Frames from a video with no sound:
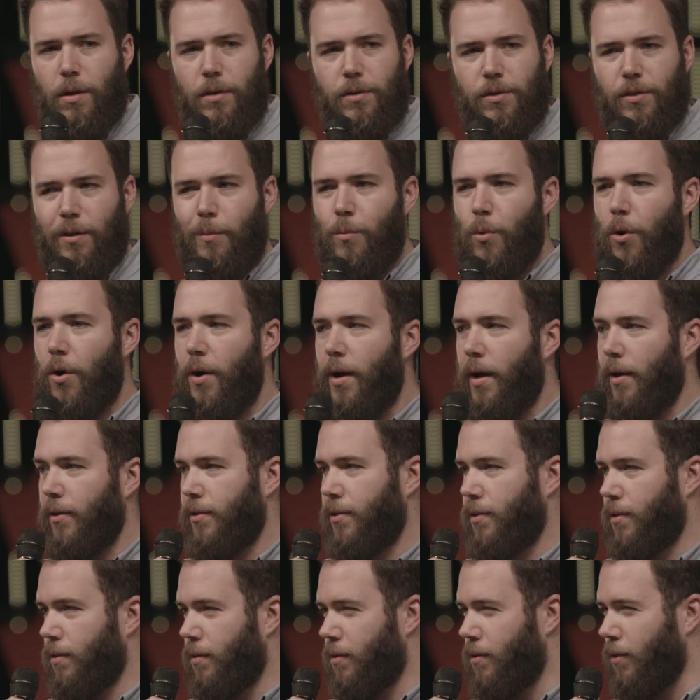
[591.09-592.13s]
somewhere
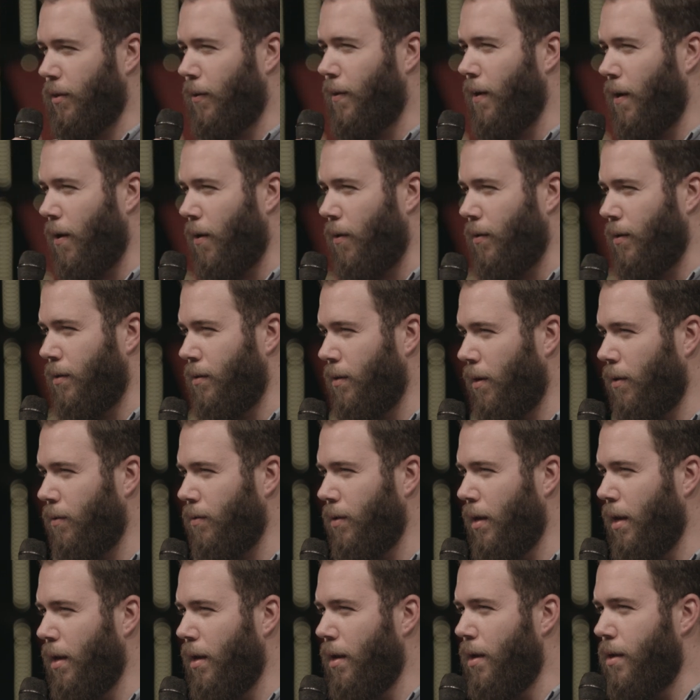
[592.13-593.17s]
else to go, you
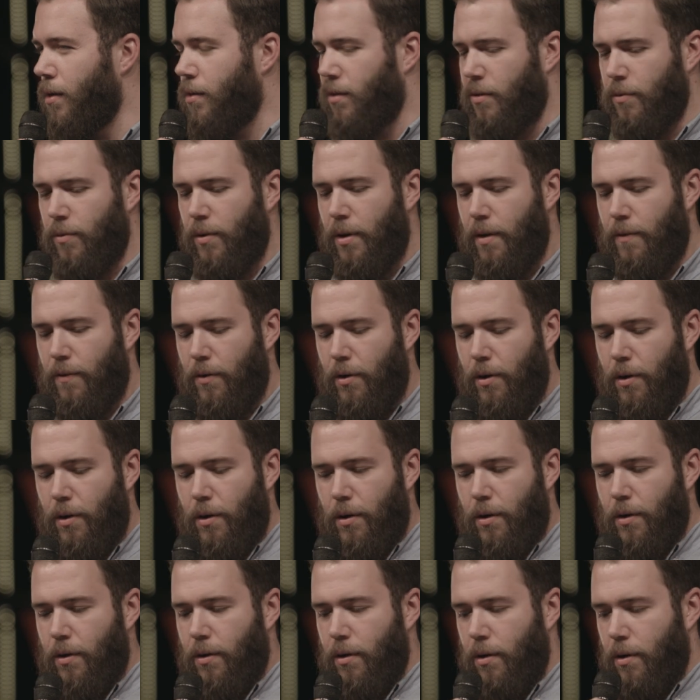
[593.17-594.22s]
know? You
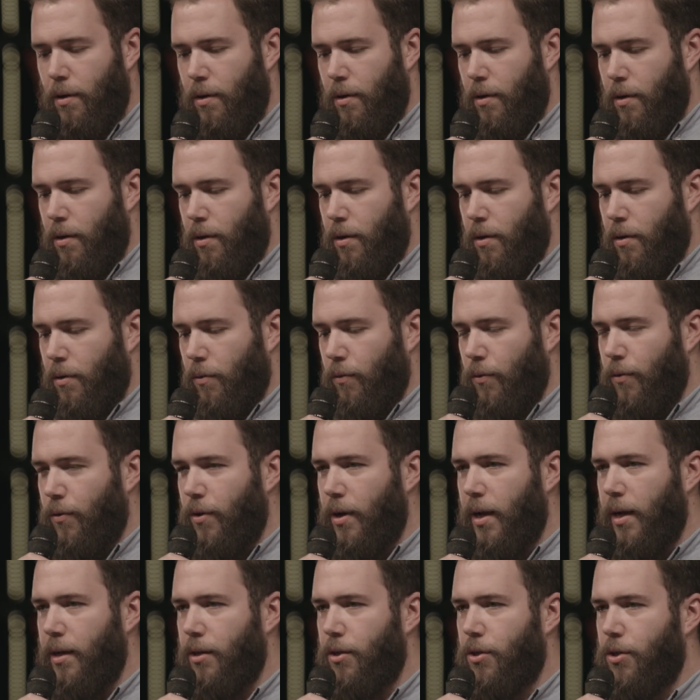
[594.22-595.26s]
never
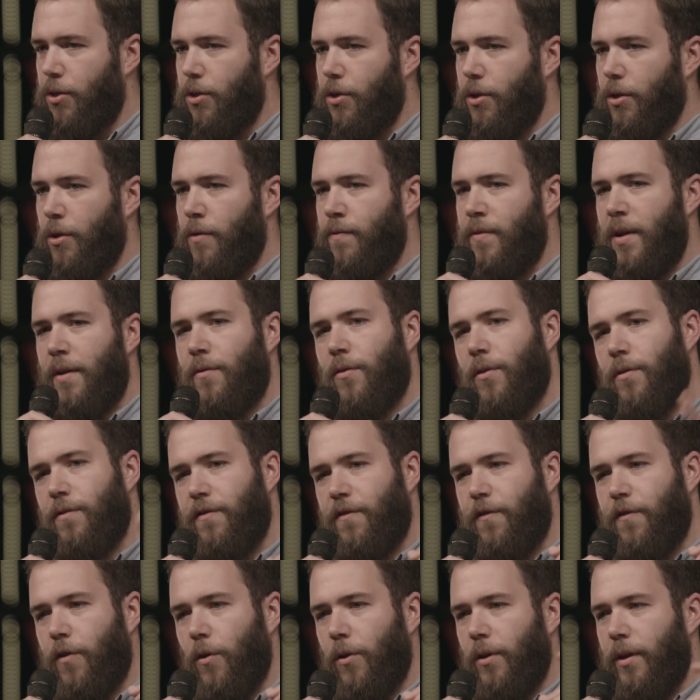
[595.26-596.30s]
reach, you've never
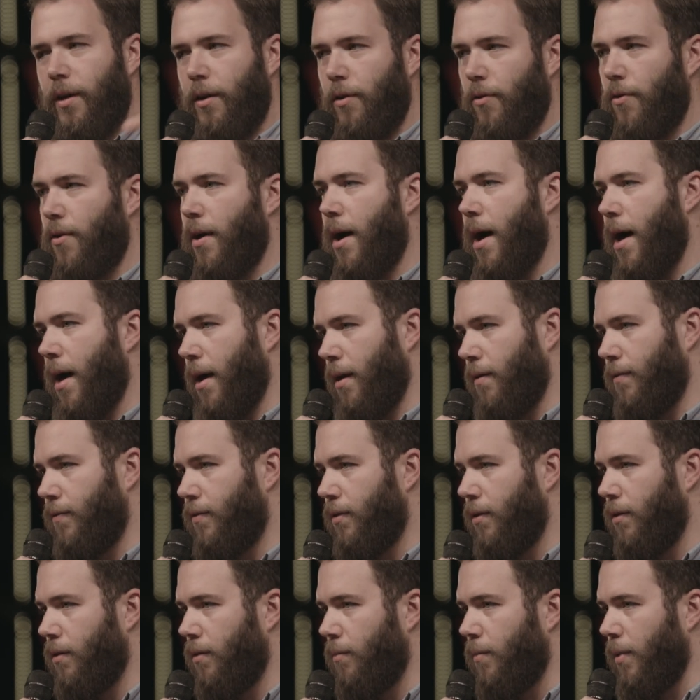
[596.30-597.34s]
fully
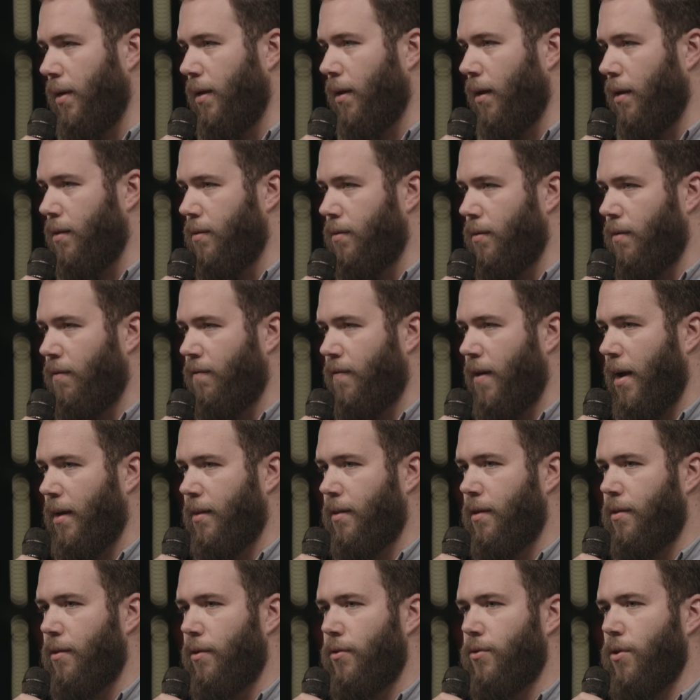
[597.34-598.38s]
arrived because of the fact
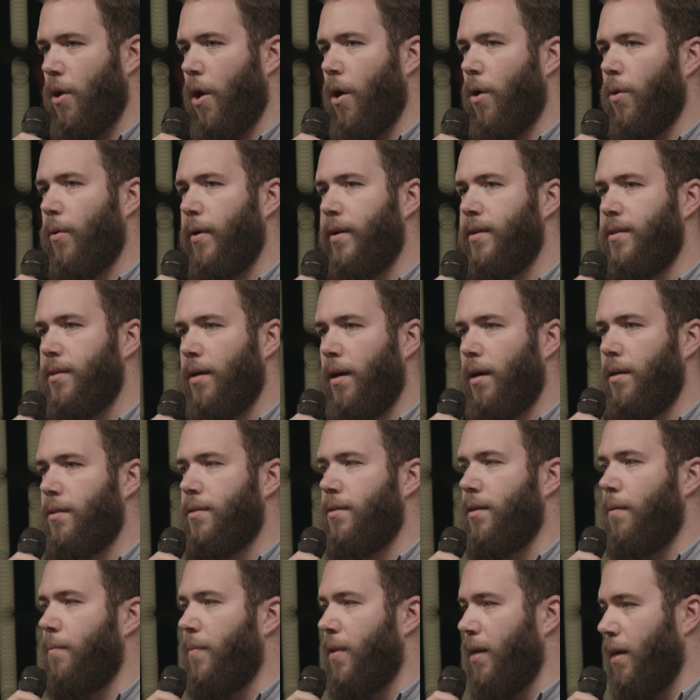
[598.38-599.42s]
that there's always
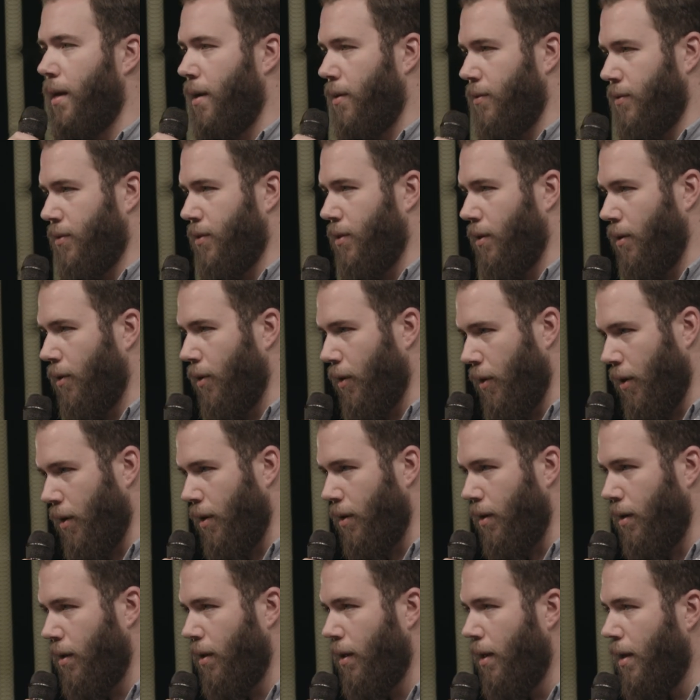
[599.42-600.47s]
something else to
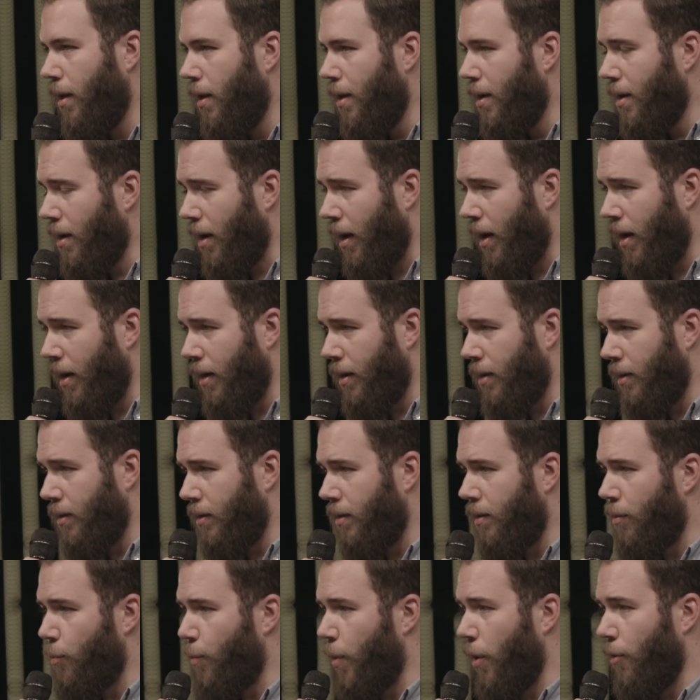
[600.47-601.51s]
learn,
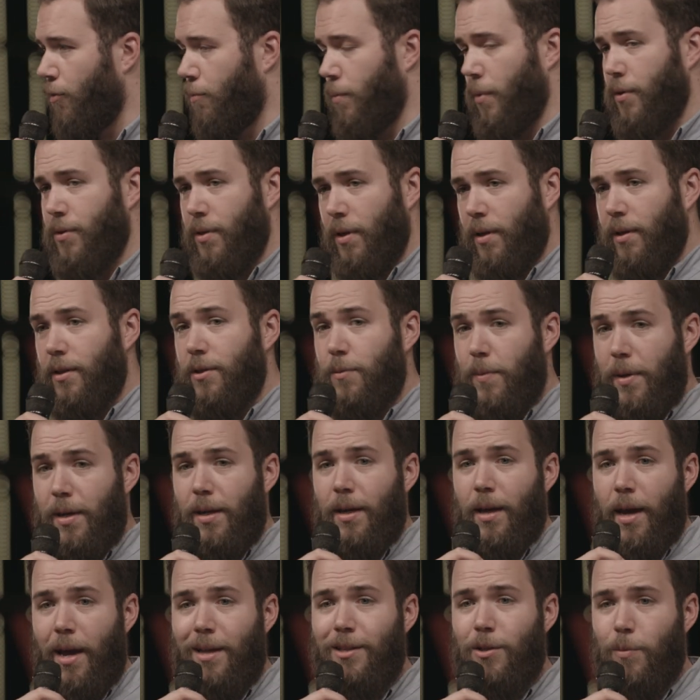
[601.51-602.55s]
and both musically
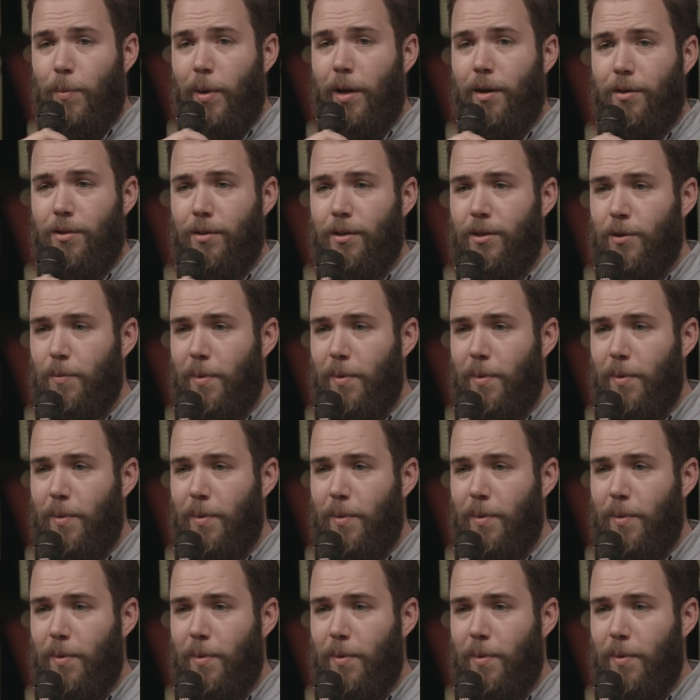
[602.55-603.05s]
speaking and spiritually